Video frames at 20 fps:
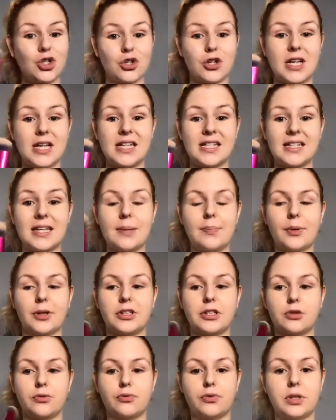crazy,
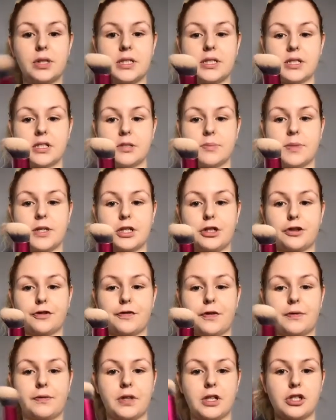but it really does make your
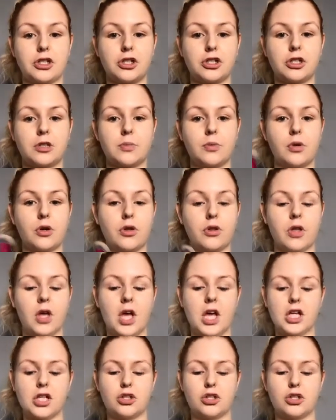foundation smooth.